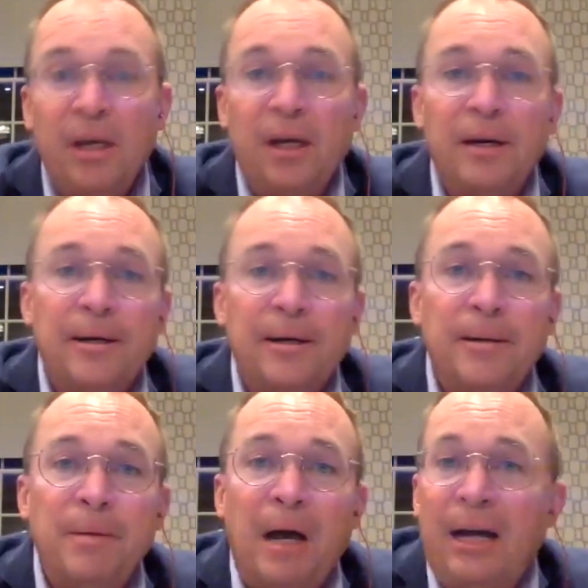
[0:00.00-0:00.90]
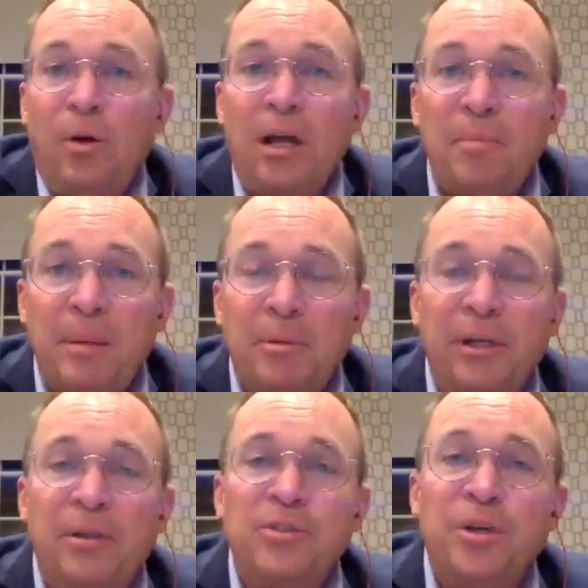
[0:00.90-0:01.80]
Uh, I know a lot of people in
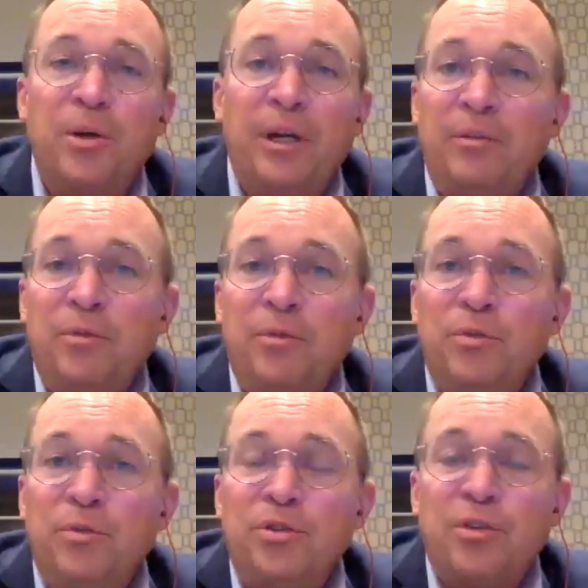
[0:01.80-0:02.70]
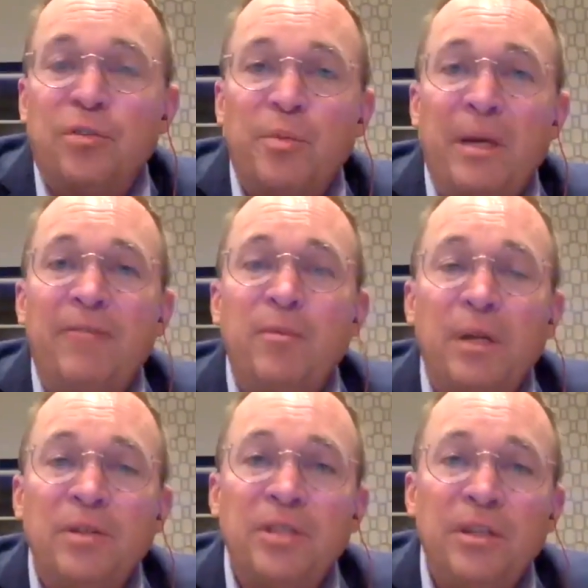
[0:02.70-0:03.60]
Arizona. I used to serve with many of them when I
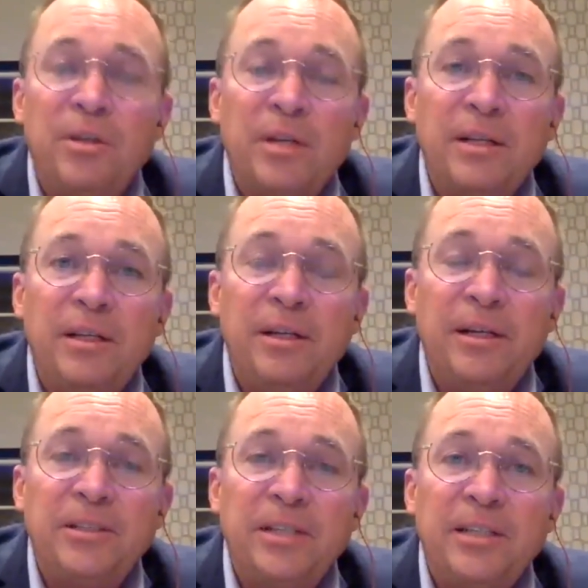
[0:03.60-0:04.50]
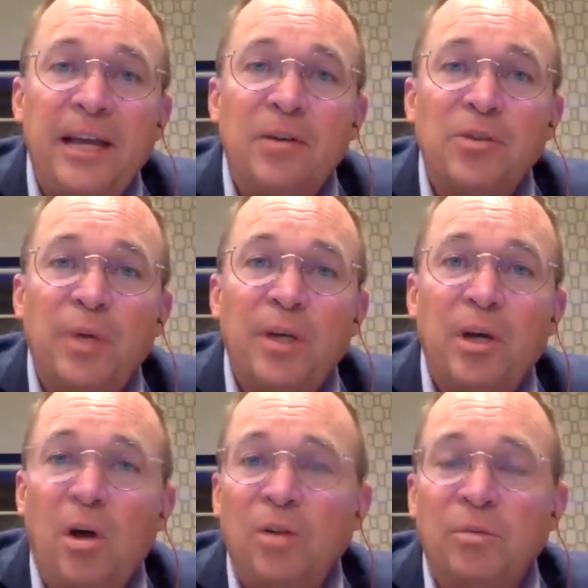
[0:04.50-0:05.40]
was in the United, United States House. So I
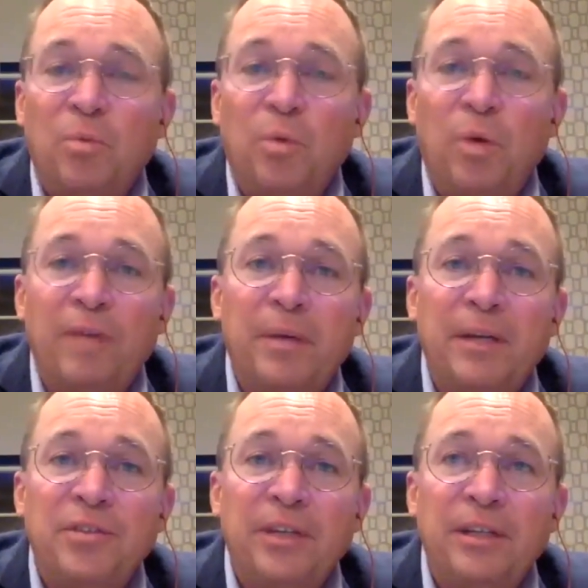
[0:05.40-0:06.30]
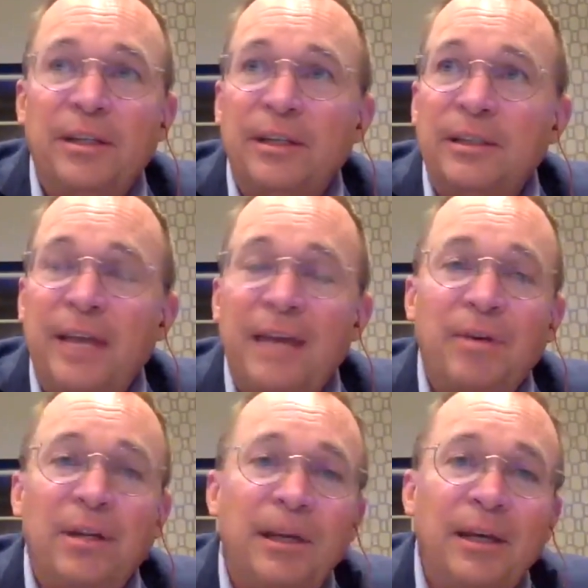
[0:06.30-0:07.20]
called one of them and I said, uh,
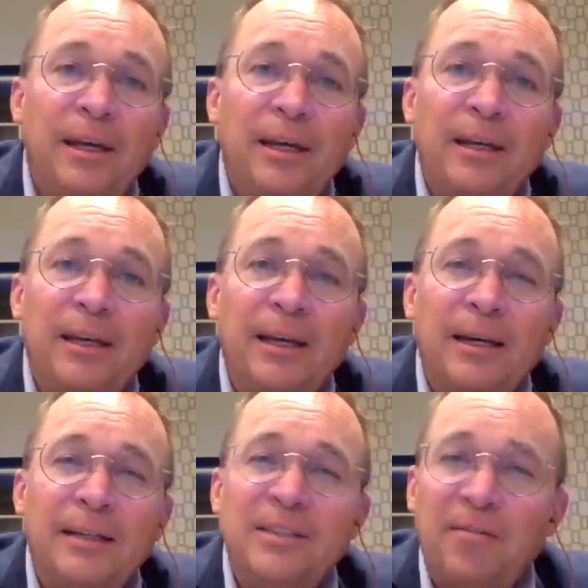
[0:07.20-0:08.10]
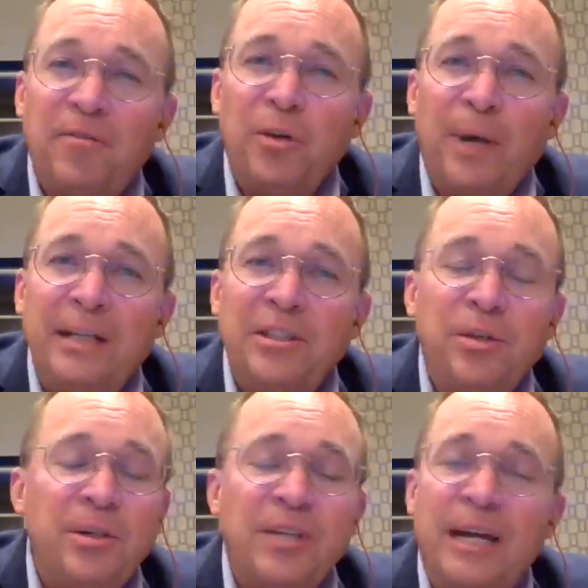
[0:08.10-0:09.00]
David, uh, does that feel right to you?
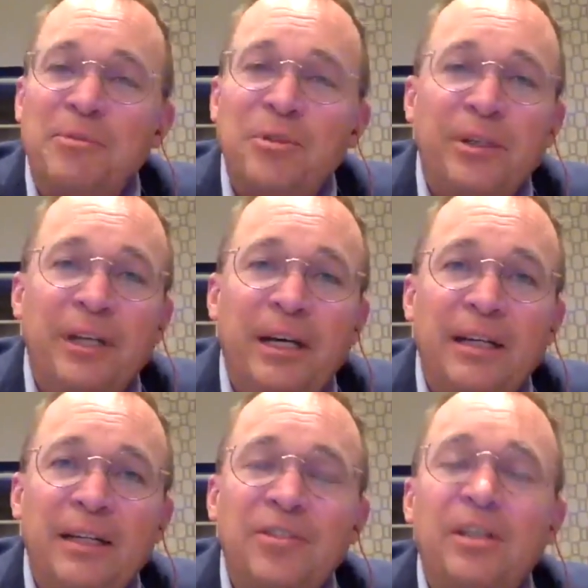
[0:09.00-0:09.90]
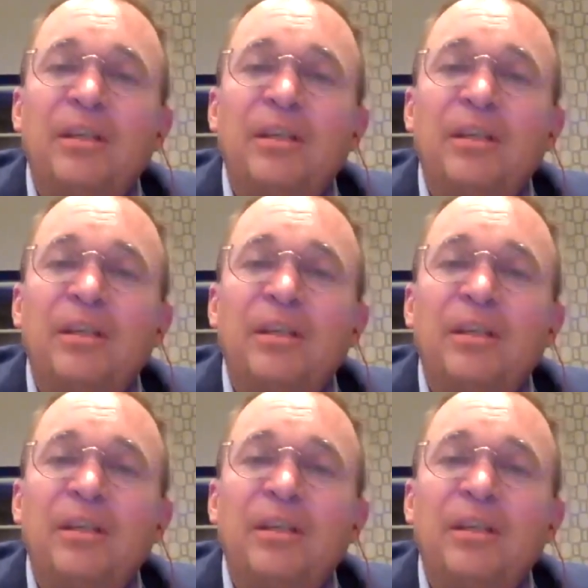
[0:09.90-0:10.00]
He goes, absolutely not. I said,